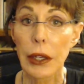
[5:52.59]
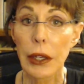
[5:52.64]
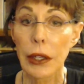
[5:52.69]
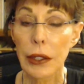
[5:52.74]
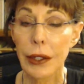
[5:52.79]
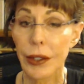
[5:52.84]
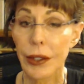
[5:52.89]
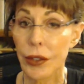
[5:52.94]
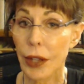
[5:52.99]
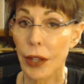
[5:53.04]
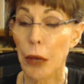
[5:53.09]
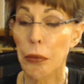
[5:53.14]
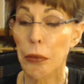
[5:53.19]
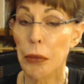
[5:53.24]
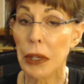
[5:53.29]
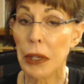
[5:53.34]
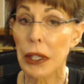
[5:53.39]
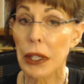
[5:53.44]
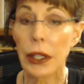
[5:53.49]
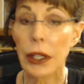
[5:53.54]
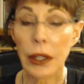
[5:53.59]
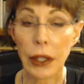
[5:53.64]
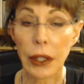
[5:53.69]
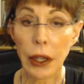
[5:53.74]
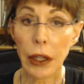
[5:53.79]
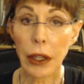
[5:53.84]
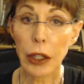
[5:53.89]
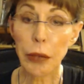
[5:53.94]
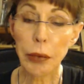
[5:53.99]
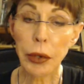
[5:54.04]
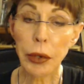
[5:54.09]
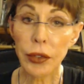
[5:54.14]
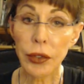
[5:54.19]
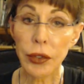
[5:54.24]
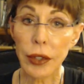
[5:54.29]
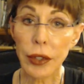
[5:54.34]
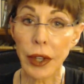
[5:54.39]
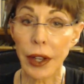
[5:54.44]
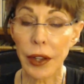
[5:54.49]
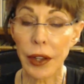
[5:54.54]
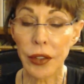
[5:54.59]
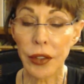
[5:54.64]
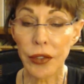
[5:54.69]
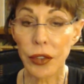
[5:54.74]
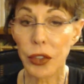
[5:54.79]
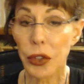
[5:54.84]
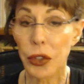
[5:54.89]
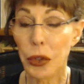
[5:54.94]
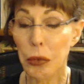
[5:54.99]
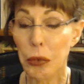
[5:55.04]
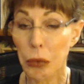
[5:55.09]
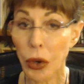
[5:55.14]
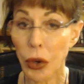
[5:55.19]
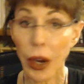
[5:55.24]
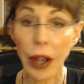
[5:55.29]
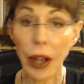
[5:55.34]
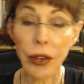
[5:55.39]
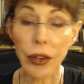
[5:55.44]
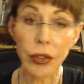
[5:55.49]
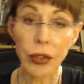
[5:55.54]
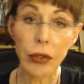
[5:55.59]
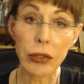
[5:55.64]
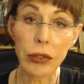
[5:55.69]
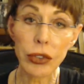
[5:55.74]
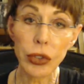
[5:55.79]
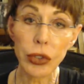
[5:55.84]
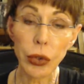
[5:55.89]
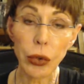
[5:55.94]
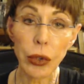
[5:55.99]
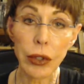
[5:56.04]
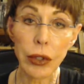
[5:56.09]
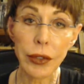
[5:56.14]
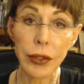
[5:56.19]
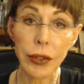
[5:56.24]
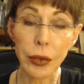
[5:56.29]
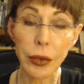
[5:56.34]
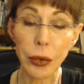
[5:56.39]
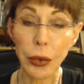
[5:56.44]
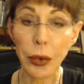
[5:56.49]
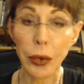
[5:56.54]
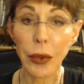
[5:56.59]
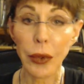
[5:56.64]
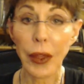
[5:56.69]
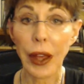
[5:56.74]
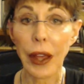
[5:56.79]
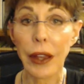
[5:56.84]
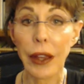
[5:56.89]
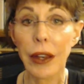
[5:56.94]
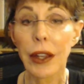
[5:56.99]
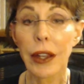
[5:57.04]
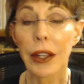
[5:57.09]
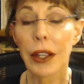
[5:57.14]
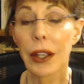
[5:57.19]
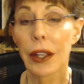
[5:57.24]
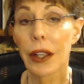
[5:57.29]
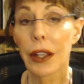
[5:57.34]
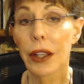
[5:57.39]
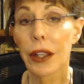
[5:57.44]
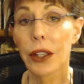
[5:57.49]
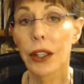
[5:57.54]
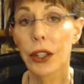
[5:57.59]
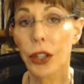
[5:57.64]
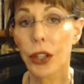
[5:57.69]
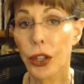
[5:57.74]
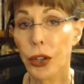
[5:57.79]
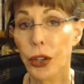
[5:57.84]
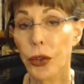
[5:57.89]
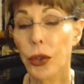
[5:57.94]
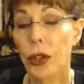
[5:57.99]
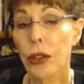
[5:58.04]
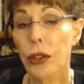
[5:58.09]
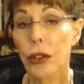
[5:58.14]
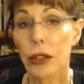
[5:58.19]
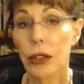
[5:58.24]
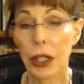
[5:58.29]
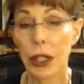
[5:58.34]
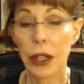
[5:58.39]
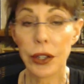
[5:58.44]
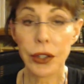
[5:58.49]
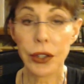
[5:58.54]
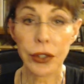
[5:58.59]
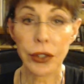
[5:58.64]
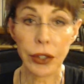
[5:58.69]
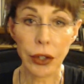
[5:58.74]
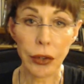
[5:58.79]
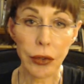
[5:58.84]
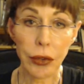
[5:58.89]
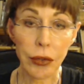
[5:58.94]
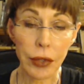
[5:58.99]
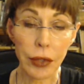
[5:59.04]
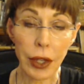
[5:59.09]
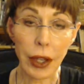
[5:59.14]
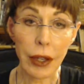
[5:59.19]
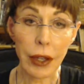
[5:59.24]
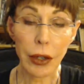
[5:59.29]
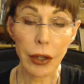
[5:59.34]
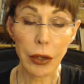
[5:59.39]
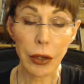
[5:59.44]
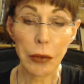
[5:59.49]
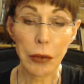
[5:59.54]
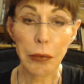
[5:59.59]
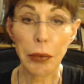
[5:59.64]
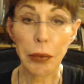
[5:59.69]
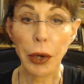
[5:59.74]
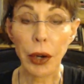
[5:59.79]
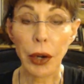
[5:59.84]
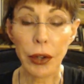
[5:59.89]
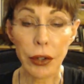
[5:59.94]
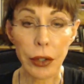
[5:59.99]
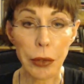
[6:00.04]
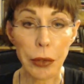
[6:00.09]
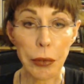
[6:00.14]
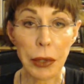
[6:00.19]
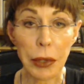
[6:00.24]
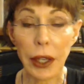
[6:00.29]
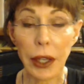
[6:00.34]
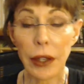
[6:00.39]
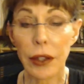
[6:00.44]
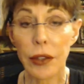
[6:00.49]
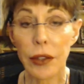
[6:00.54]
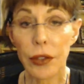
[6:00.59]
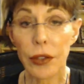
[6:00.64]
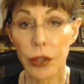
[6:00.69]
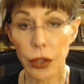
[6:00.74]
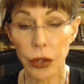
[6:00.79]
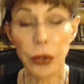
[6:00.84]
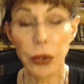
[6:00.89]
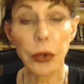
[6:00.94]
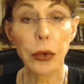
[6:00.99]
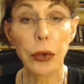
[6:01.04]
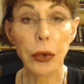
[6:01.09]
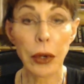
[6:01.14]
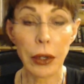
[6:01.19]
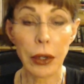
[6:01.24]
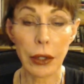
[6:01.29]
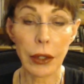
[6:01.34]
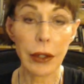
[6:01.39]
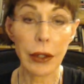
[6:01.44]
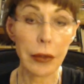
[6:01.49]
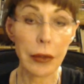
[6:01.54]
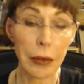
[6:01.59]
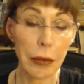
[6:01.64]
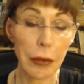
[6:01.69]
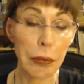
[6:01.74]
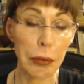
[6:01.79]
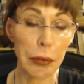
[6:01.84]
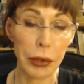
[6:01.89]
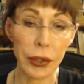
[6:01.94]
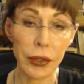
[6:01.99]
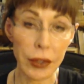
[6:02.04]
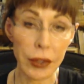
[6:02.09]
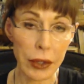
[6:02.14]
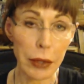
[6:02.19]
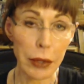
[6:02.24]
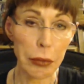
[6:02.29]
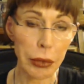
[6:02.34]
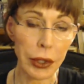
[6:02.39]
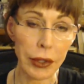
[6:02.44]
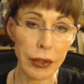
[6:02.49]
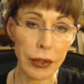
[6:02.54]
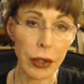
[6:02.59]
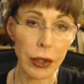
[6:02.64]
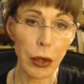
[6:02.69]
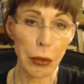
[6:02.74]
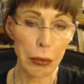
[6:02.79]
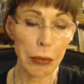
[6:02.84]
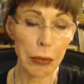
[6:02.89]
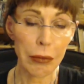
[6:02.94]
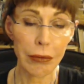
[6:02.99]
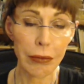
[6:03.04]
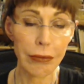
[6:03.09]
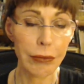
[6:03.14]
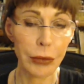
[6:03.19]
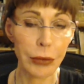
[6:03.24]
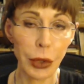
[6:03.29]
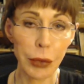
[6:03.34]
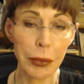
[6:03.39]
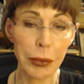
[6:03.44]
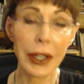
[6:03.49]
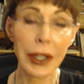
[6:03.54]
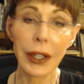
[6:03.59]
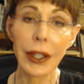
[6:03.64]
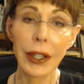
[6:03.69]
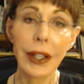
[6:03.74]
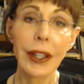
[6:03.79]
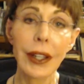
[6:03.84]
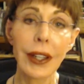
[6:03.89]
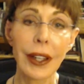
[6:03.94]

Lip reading: does that mean that the other person has to do more household chores, or that you can look down your nose at your partner because you are the person that brings home more money?